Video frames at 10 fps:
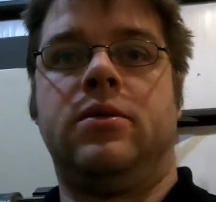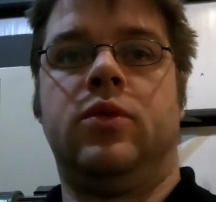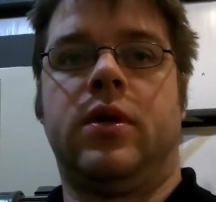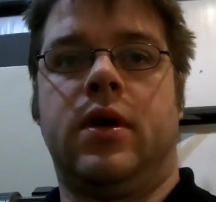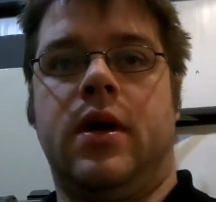
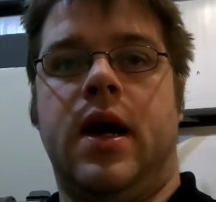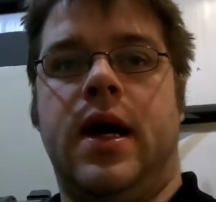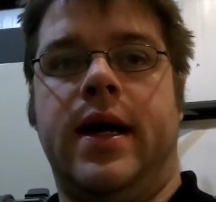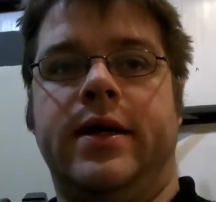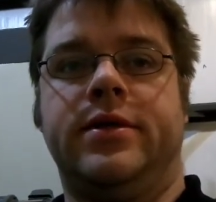
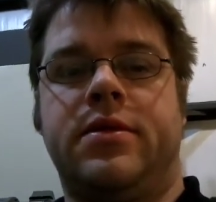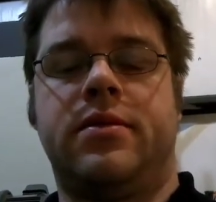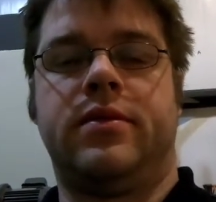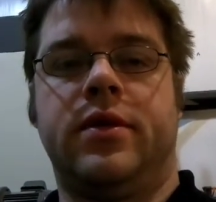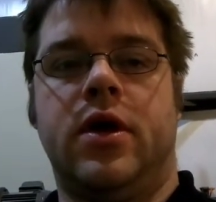We're
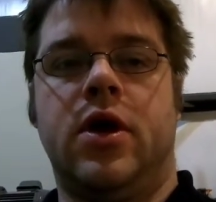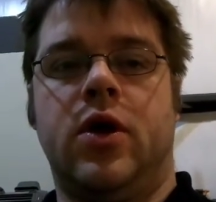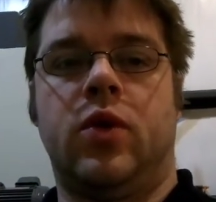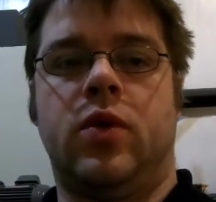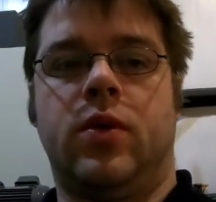
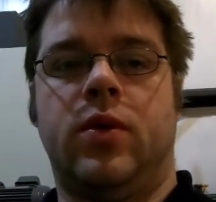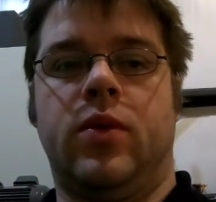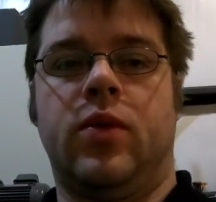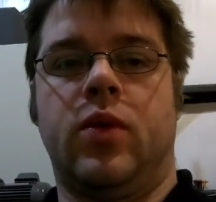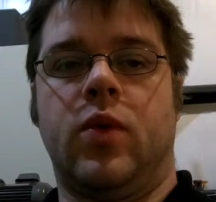
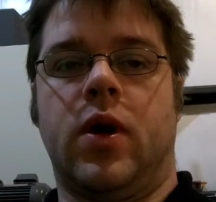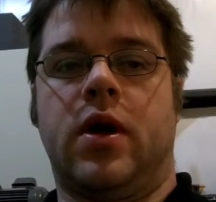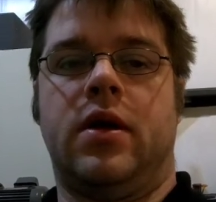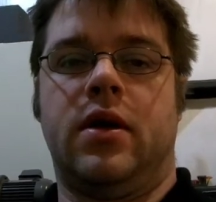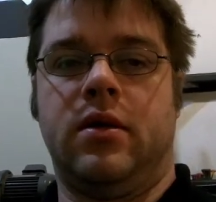
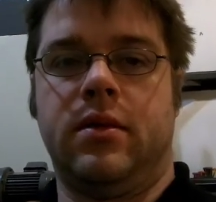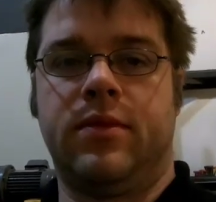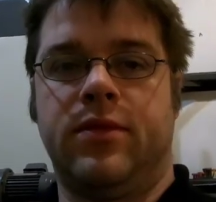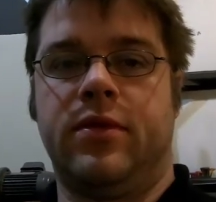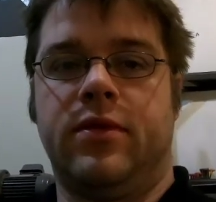working on
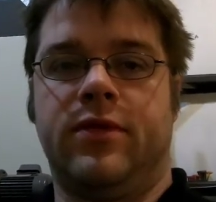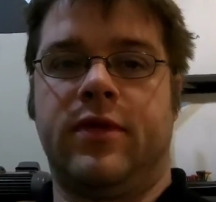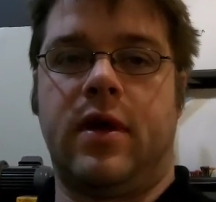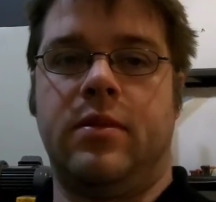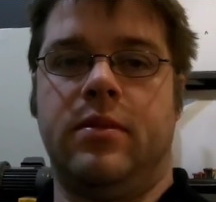
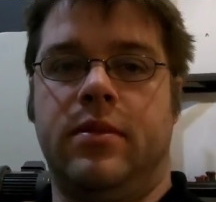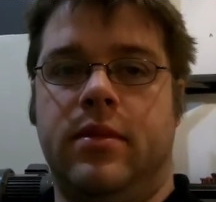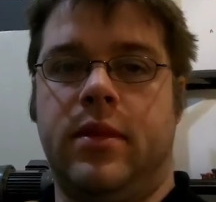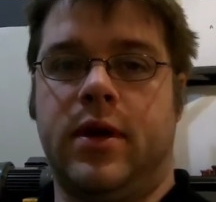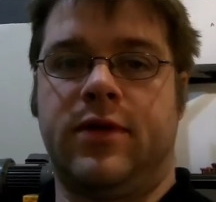something
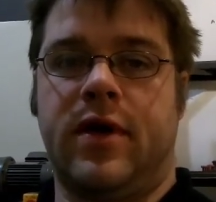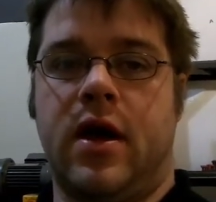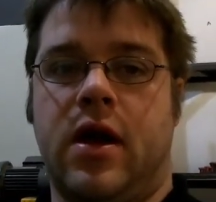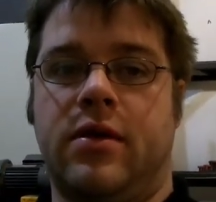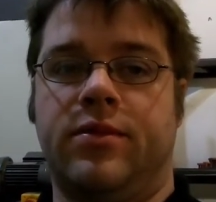
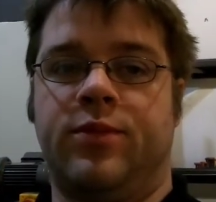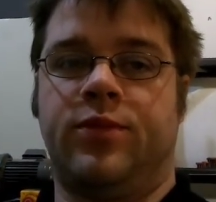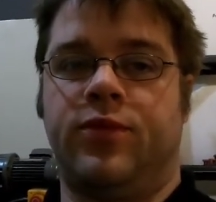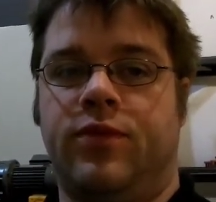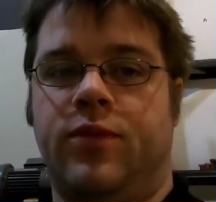exciting.
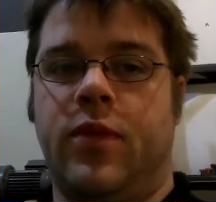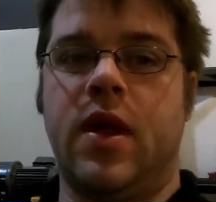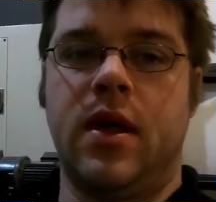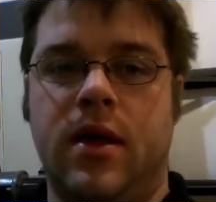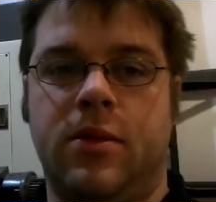
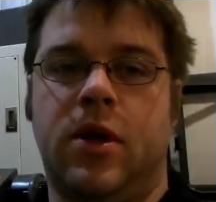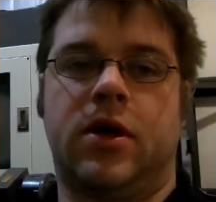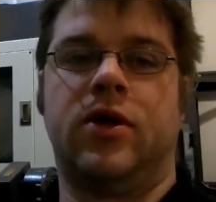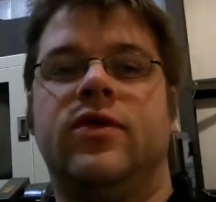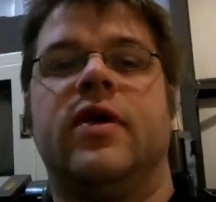I'm not
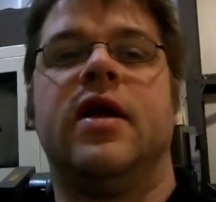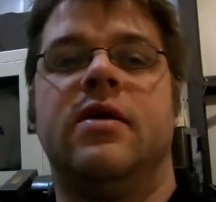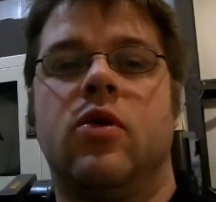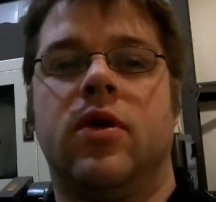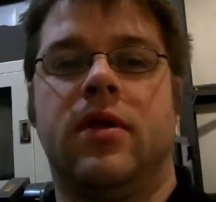going to say any
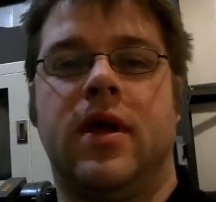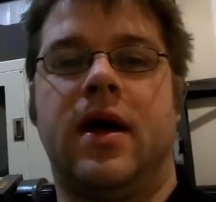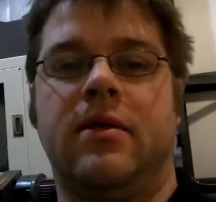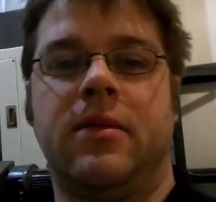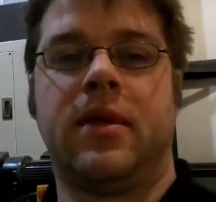more than that.